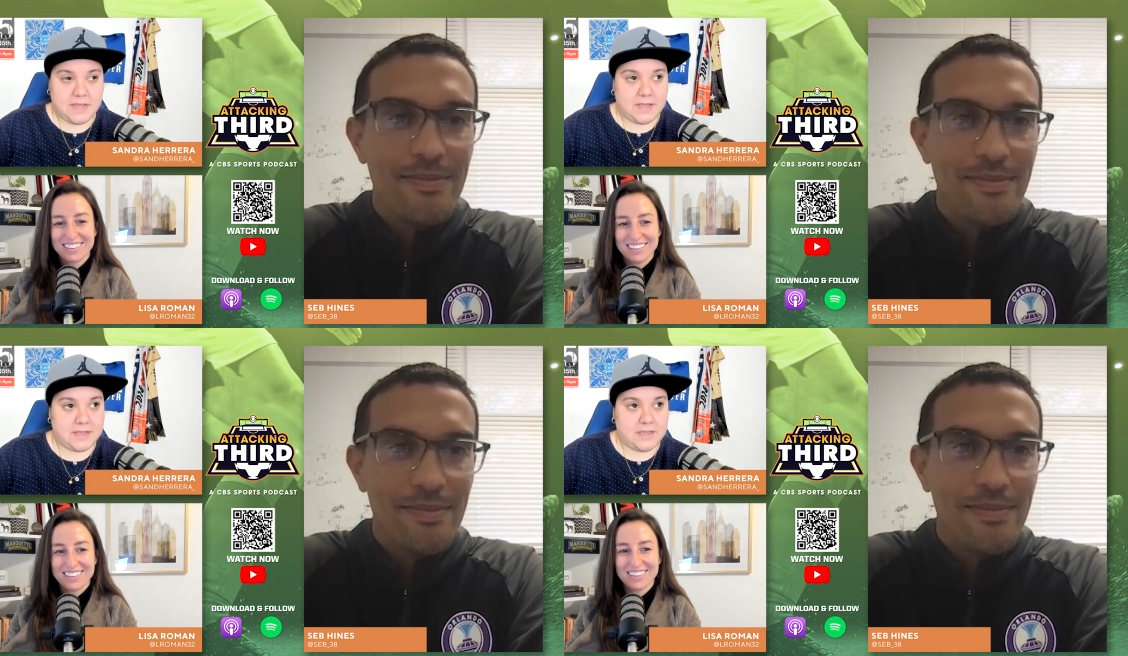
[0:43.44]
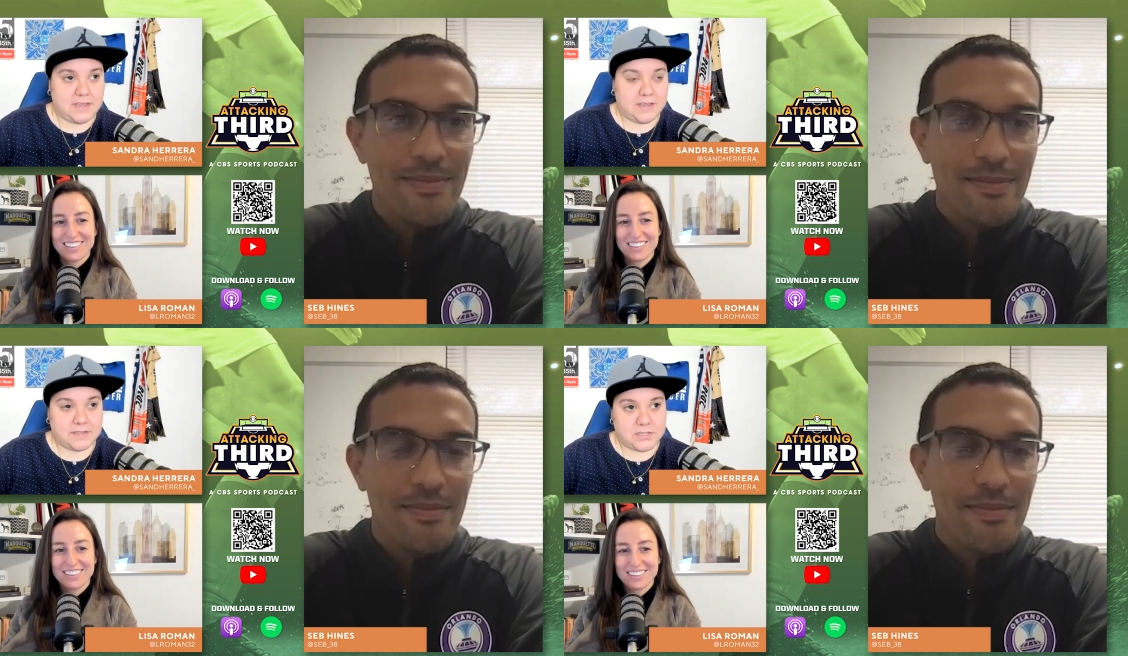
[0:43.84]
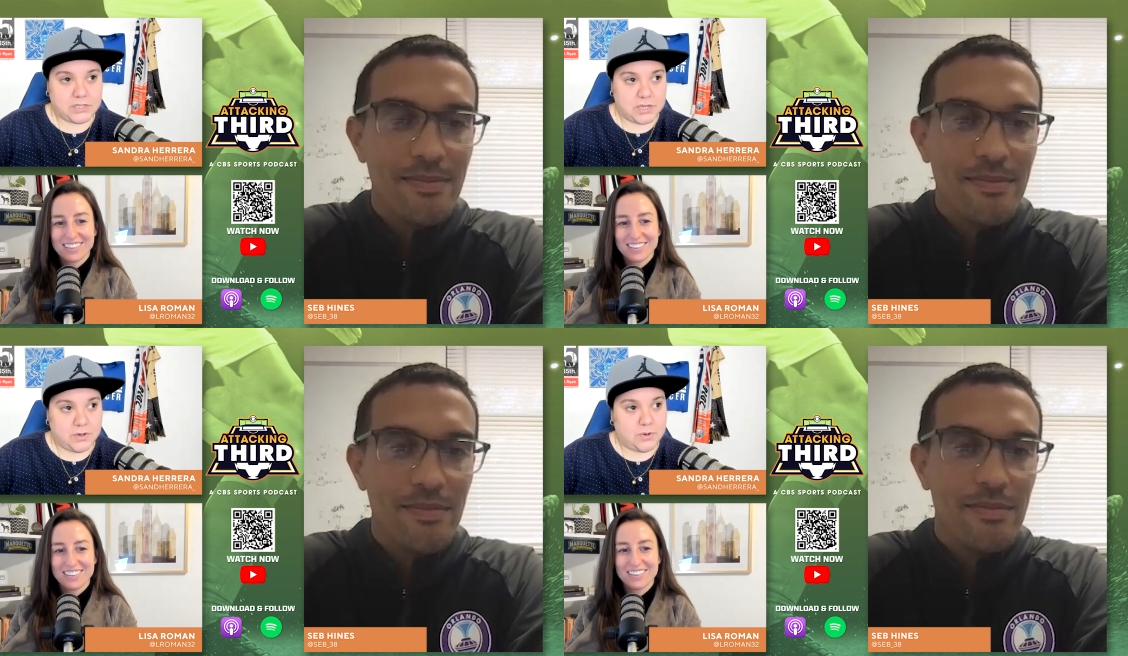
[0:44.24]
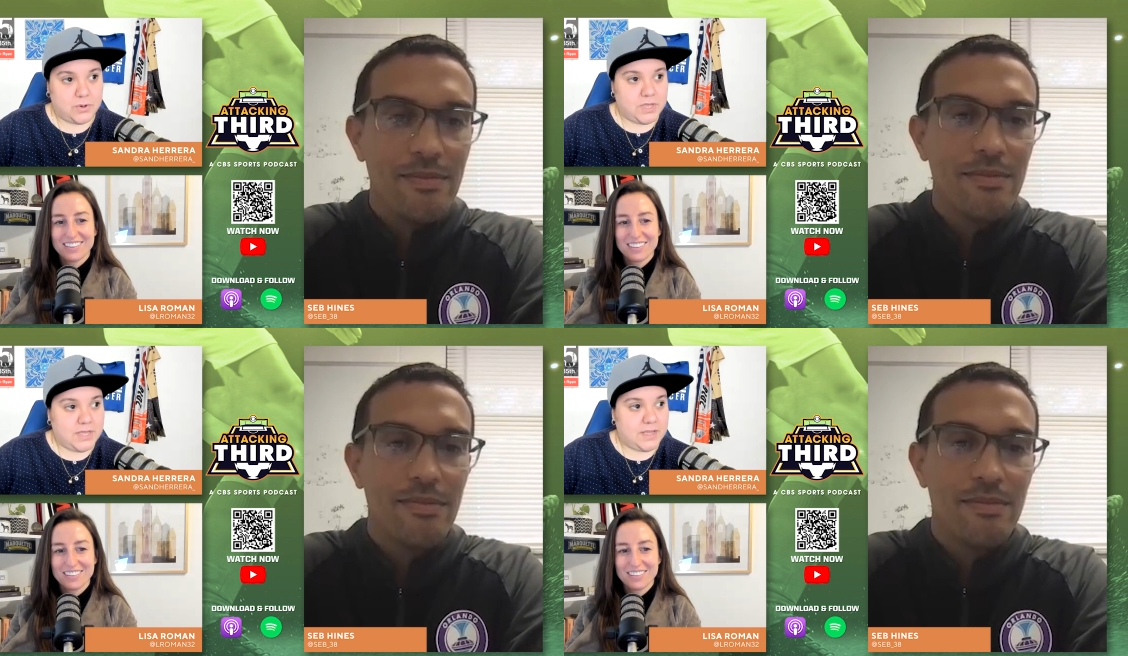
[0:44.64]
Speaker 1: uh, here on the
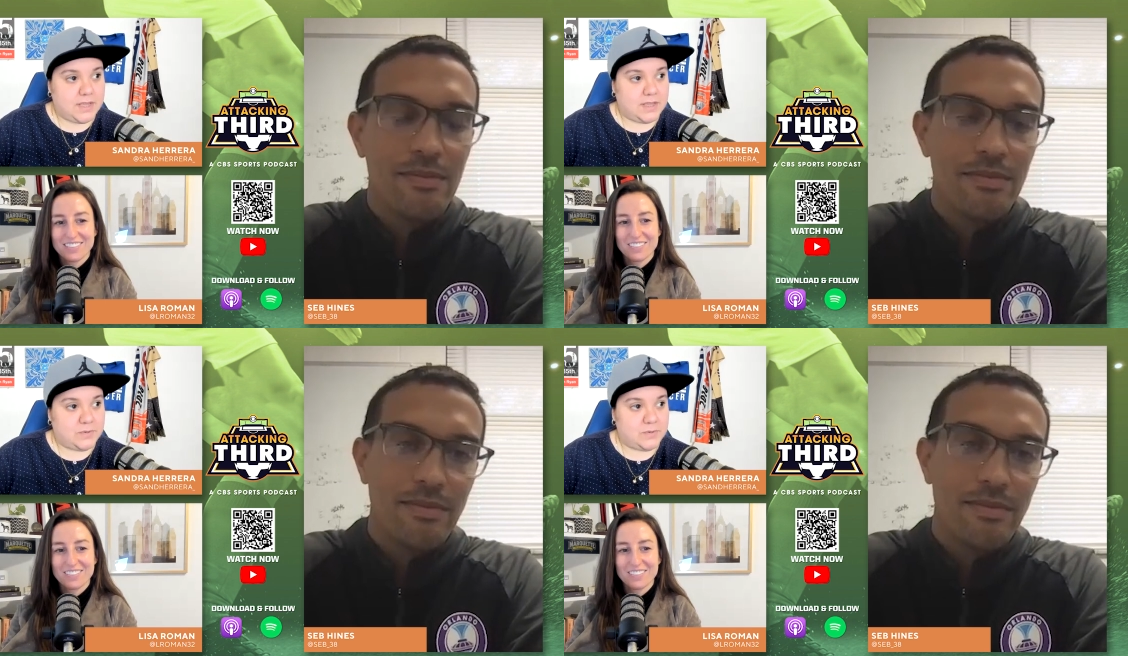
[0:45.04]
show. Uh,